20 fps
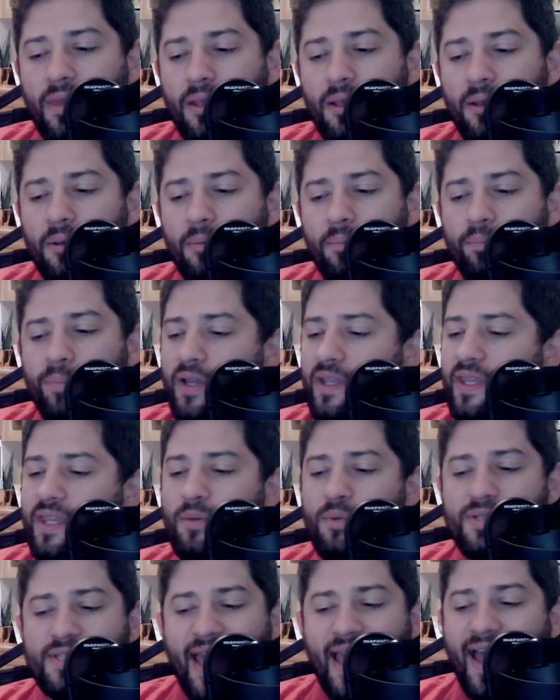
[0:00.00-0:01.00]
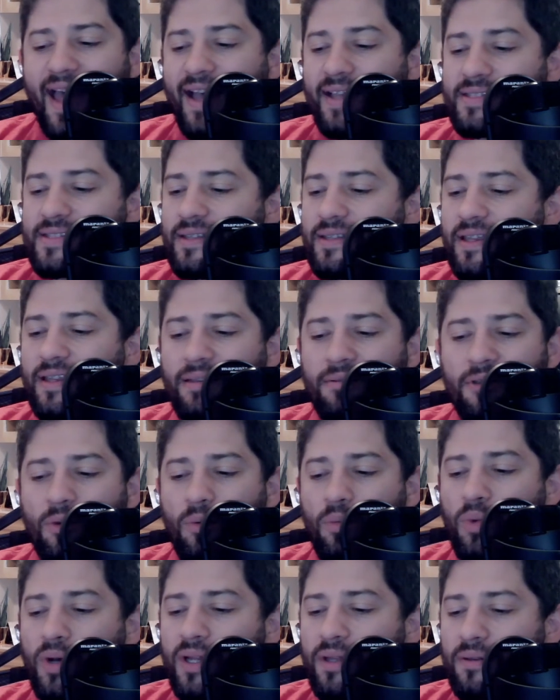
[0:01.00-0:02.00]
But he was asked, like, you
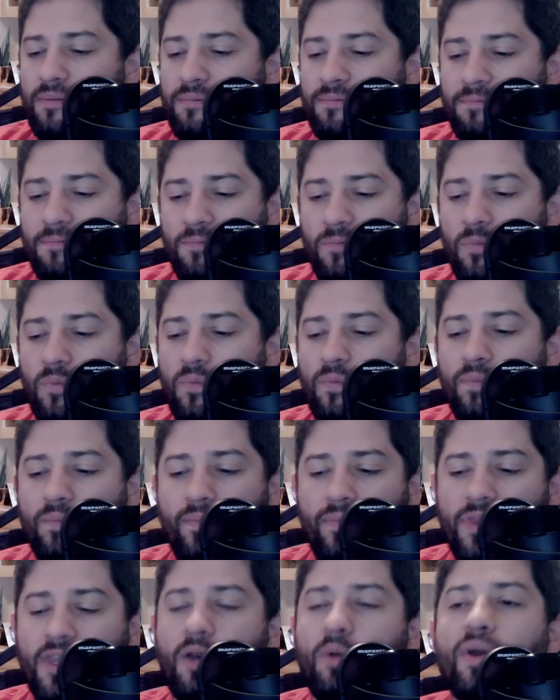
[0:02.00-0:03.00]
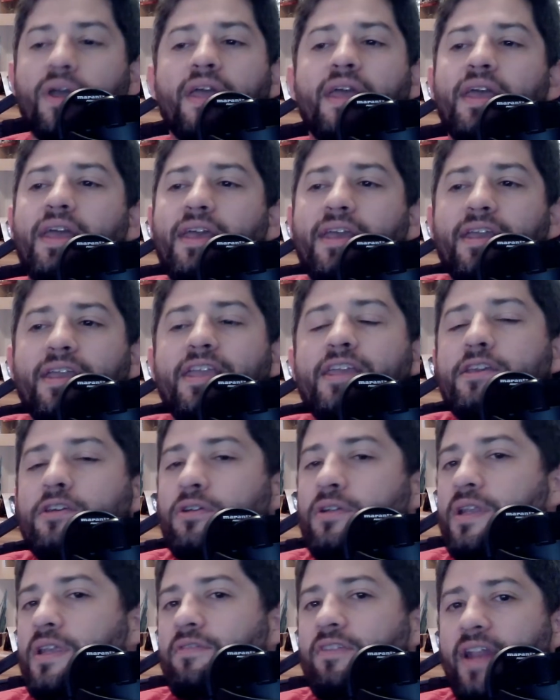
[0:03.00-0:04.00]
know, what, you know, he
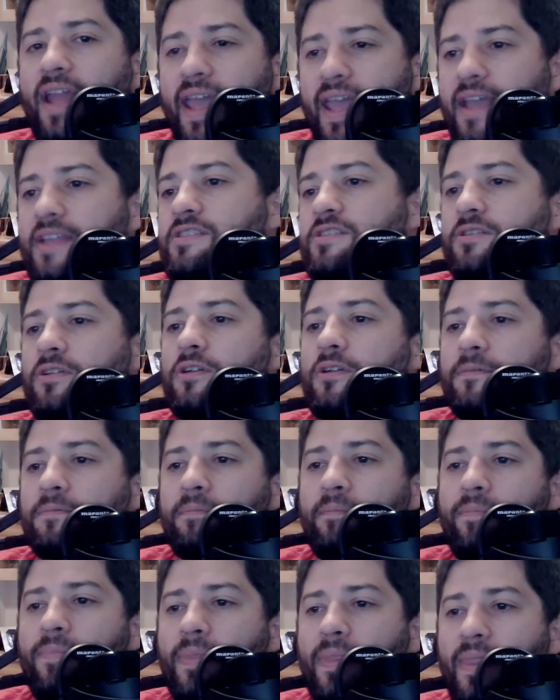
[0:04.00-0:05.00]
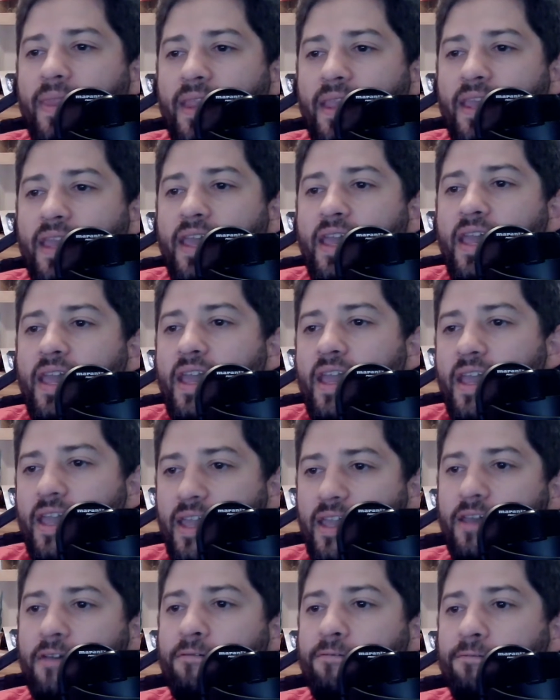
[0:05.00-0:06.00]
couldn't even answer
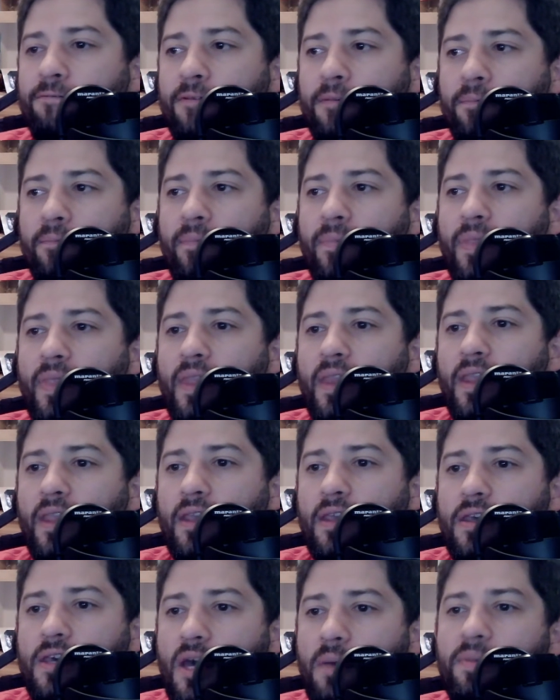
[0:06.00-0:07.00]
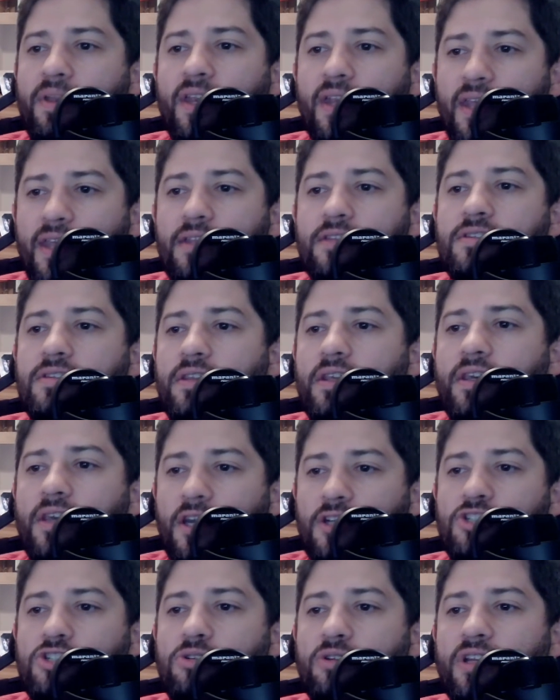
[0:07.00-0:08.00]
if coming into the
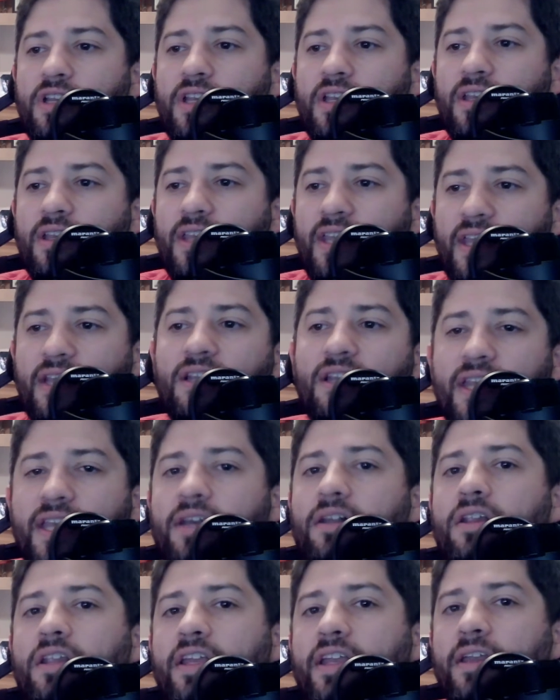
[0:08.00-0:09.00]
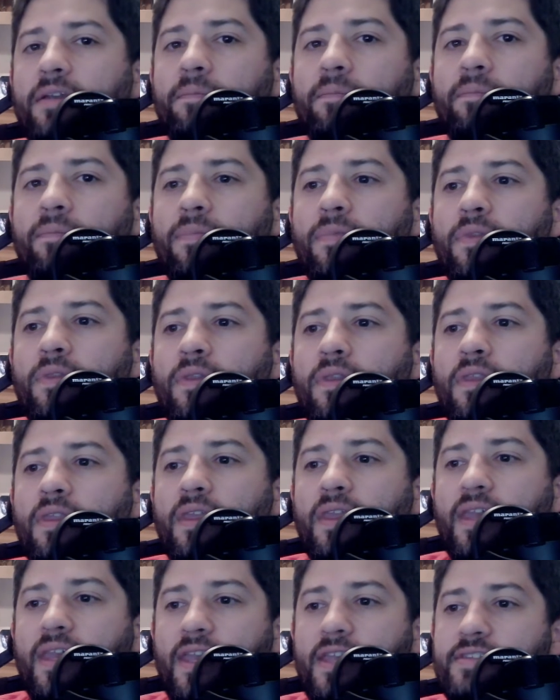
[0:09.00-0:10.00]
country illegally
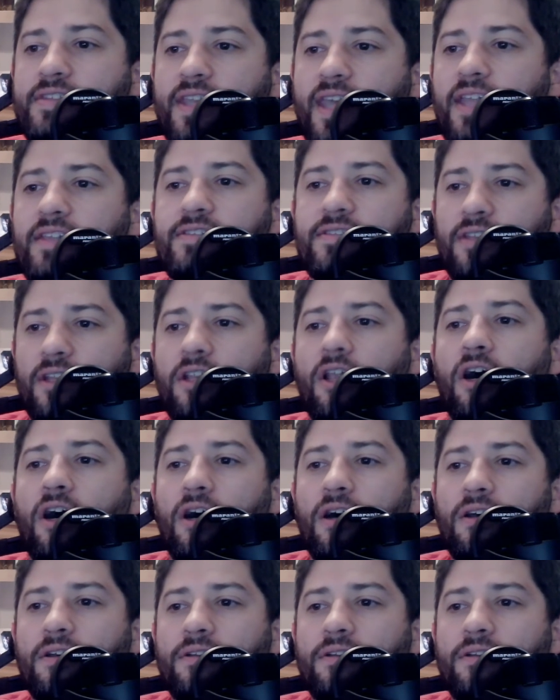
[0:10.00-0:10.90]
is against the law.